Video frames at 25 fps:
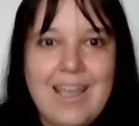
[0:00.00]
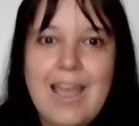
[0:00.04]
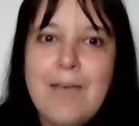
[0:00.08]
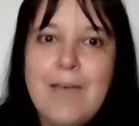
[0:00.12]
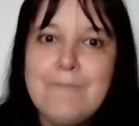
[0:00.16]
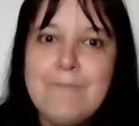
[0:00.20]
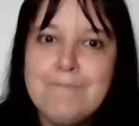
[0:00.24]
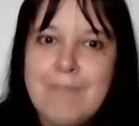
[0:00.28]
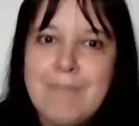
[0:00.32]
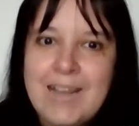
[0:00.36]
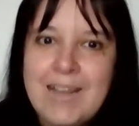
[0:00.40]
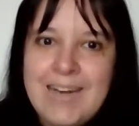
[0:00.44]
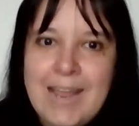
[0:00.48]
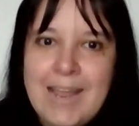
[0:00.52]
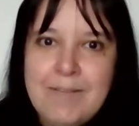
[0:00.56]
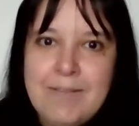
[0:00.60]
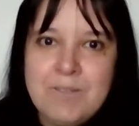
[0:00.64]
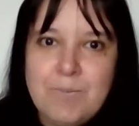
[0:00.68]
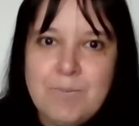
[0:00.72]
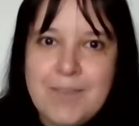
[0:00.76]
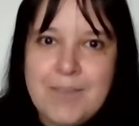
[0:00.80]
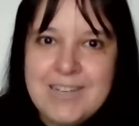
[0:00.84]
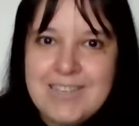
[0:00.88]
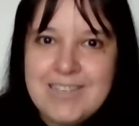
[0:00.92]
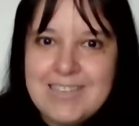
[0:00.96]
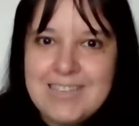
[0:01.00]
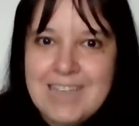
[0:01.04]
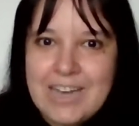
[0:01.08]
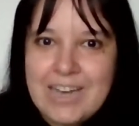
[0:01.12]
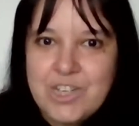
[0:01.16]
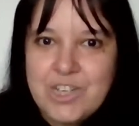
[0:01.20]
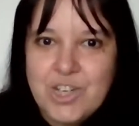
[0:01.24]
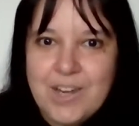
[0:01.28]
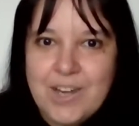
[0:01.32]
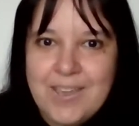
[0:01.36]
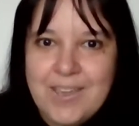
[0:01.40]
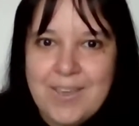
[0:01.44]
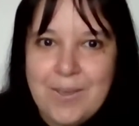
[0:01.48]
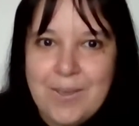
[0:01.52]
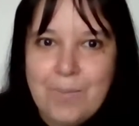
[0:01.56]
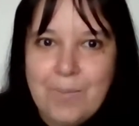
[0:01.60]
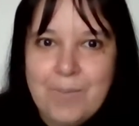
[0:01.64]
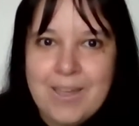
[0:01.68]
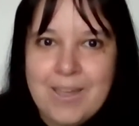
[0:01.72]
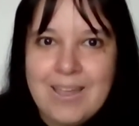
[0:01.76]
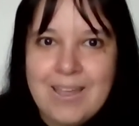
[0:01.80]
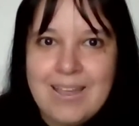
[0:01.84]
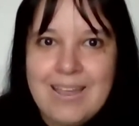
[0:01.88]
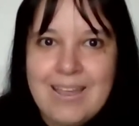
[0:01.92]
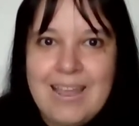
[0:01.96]
My name's been Sasha
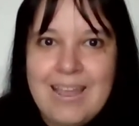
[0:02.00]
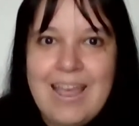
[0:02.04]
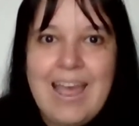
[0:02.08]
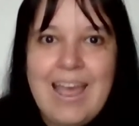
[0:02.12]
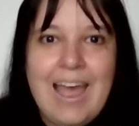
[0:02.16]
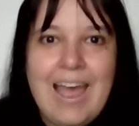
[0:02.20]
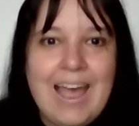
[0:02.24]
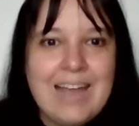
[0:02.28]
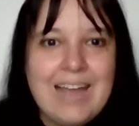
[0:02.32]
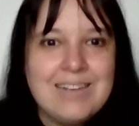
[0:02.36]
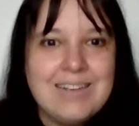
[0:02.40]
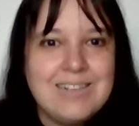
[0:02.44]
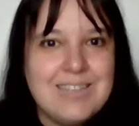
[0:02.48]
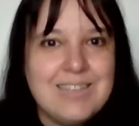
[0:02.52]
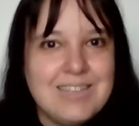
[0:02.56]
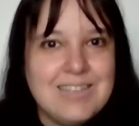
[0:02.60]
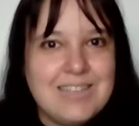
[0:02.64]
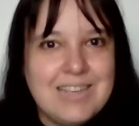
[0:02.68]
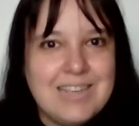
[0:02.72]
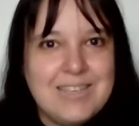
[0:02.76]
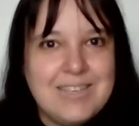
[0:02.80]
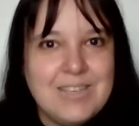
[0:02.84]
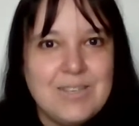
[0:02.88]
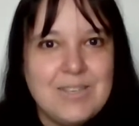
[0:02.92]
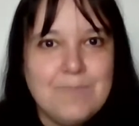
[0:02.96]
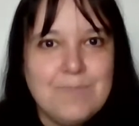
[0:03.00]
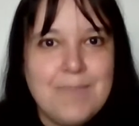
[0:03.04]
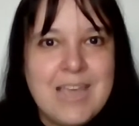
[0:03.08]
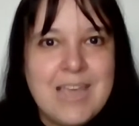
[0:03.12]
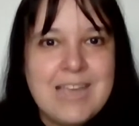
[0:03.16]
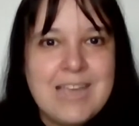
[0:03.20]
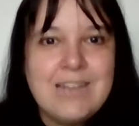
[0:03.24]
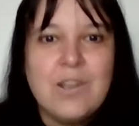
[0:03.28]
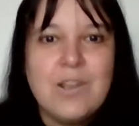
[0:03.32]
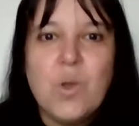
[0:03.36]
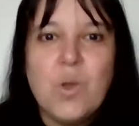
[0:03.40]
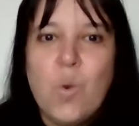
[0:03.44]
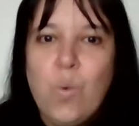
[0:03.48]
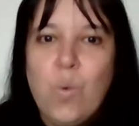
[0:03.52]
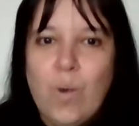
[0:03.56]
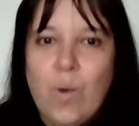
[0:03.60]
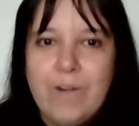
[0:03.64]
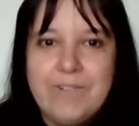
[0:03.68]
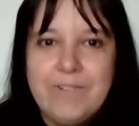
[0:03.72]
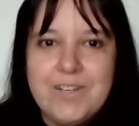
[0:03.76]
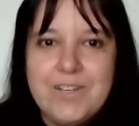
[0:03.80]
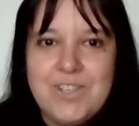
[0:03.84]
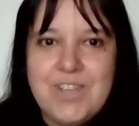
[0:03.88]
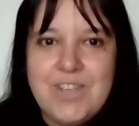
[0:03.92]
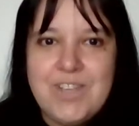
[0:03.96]
Cooper, and this has been
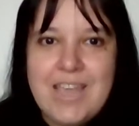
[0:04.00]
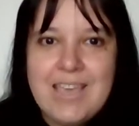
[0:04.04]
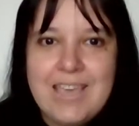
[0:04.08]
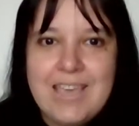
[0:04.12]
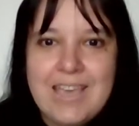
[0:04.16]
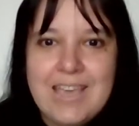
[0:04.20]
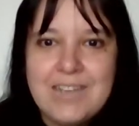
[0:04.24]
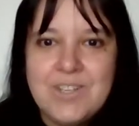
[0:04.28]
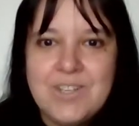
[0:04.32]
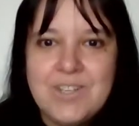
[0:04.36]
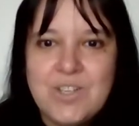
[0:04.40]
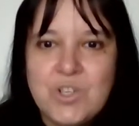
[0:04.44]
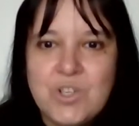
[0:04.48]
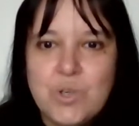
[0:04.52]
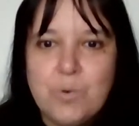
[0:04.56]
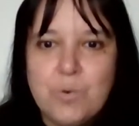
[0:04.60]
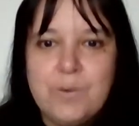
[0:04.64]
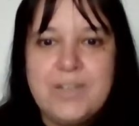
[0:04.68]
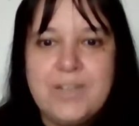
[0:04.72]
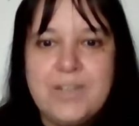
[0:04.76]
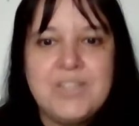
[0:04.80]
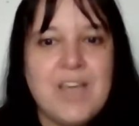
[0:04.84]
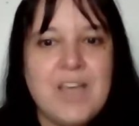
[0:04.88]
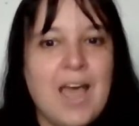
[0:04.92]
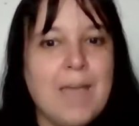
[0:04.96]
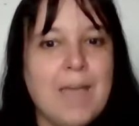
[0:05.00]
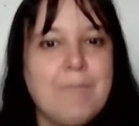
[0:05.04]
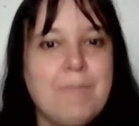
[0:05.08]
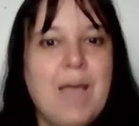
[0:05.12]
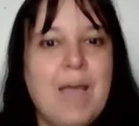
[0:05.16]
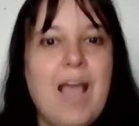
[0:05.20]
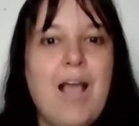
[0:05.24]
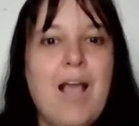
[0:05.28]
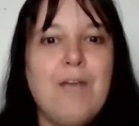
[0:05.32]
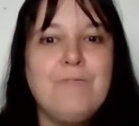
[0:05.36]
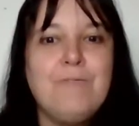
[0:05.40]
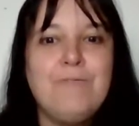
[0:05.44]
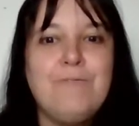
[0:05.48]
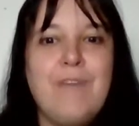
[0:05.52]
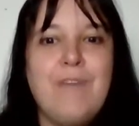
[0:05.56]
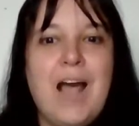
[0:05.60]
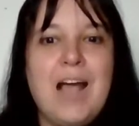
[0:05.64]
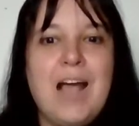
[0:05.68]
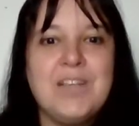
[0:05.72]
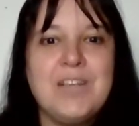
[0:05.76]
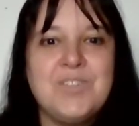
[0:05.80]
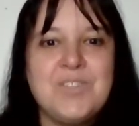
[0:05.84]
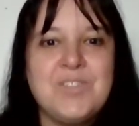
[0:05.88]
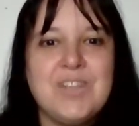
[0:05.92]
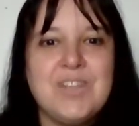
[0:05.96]
Quarantine Kids Storytime
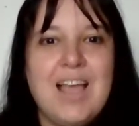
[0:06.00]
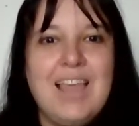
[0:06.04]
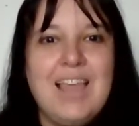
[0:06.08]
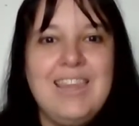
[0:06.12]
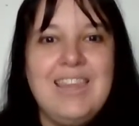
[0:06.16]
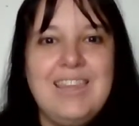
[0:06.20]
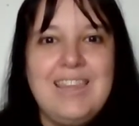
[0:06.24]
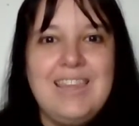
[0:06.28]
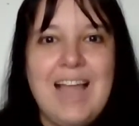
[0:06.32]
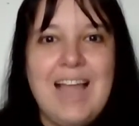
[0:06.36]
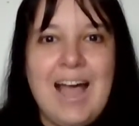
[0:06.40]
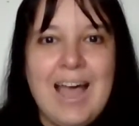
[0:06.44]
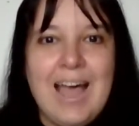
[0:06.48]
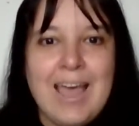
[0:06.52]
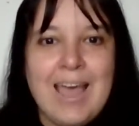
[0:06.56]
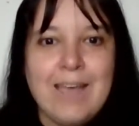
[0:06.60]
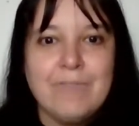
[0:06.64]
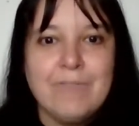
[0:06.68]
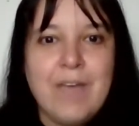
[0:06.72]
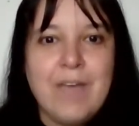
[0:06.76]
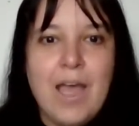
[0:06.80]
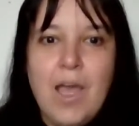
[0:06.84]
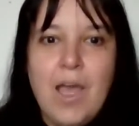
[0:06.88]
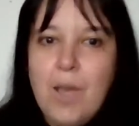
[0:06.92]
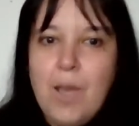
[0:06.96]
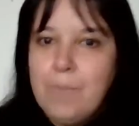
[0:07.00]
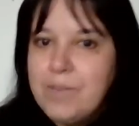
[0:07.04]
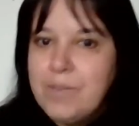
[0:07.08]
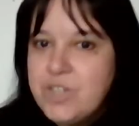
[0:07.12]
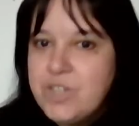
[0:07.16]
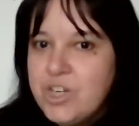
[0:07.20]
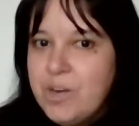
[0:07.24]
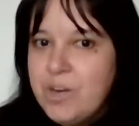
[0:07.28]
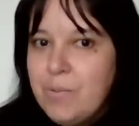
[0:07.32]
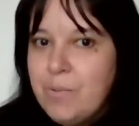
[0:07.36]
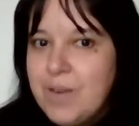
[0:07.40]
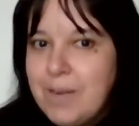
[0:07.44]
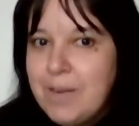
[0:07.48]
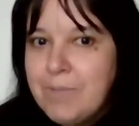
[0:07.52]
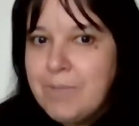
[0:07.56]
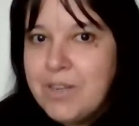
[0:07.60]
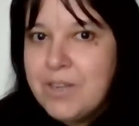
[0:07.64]
First Live. But you know what I'm going